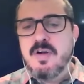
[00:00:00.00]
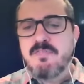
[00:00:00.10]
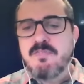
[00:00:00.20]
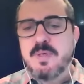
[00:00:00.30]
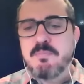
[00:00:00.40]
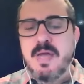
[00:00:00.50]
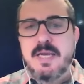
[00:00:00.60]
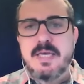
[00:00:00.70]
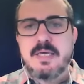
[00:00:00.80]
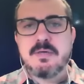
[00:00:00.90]
There have been
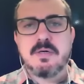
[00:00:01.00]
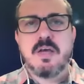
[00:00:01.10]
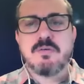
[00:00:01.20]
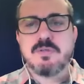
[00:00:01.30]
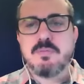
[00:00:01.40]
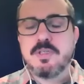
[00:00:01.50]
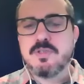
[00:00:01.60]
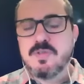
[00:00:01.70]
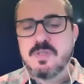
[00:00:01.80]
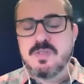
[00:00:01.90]
many
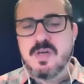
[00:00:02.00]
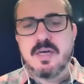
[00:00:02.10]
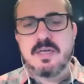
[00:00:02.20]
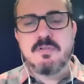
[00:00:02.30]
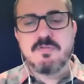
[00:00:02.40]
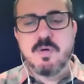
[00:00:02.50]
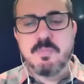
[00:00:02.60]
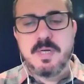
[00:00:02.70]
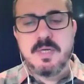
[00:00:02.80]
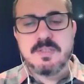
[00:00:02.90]
countermeasures designed for
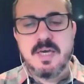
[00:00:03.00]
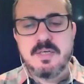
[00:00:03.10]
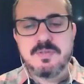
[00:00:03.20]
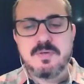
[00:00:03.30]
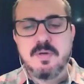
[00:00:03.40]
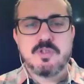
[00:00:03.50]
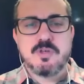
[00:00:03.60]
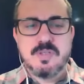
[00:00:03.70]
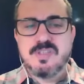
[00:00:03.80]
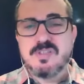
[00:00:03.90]
pinning attacks.
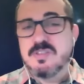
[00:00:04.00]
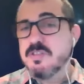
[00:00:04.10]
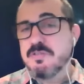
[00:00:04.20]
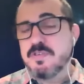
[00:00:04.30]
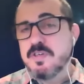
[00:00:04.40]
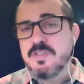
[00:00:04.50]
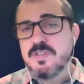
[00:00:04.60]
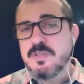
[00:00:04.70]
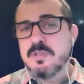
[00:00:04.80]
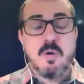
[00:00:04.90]
So this isn't the
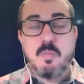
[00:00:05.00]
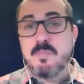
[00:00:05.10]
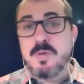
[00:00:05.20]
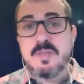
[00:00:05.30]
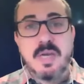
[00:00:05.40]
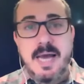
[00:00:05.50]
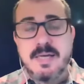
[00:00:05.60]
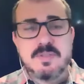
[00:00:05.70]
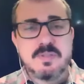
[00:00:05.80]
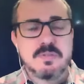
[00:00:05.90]
first, it won't be the
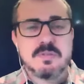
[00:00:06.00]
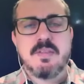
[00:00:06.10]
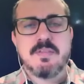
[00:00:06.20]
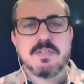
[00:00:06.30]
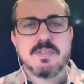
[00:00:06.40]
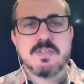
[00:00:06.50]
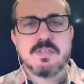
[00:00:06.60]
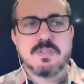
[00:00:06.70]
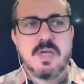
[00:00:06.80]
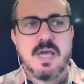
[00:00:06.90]
last. And this
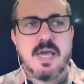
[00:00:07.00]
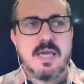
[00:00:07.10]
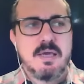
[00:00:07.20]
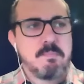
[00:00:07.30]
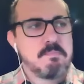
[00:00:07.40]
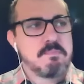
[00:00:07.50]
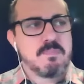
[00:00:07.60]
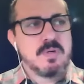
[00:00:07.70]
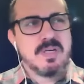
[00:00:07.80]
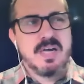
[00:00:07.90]
is a
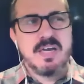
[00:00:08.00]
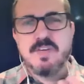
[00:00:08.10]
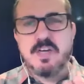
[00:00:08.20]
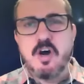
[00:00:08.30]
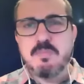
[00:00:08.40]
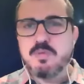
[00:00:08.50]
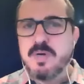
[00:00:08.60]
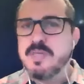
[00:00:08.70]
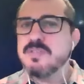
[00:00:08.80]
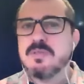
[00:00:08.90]
kind of an arms
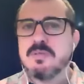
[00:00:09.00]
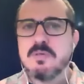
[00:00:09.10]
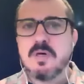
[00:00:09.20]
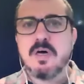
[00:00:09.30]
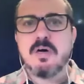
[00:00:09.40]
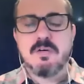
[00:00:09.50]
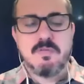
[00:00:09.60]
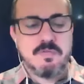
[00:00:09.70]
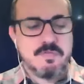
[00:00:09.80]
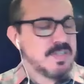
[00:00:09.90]
race
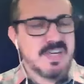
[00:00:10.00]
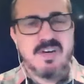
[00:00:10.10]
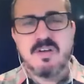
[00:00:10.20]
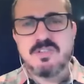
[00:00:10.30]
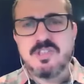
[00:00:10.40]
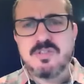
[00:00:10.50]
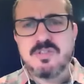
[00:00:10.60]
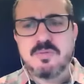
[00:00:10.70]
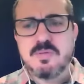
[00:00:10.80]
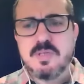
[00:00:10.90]
of
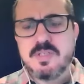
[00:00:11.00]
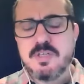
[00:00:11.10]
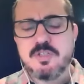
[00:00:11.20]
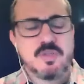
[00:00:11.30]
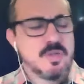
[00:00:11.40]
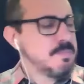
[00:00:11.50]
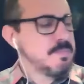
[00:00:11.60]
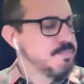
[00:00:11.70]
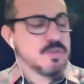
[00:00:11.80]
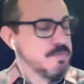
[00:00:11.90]
technologies, essentially.
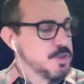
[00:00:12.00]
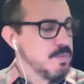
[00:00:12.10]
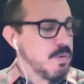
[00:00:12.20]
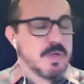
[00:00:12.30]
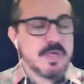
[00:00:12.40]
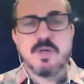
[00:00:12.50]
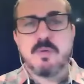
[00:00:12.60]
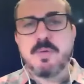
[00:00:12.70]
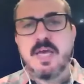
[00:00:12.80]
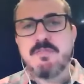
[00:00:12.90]
So first of all, what is
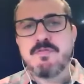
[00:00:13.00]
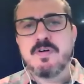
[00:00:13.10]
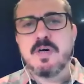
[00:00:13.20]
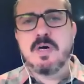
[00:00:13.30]
RBF?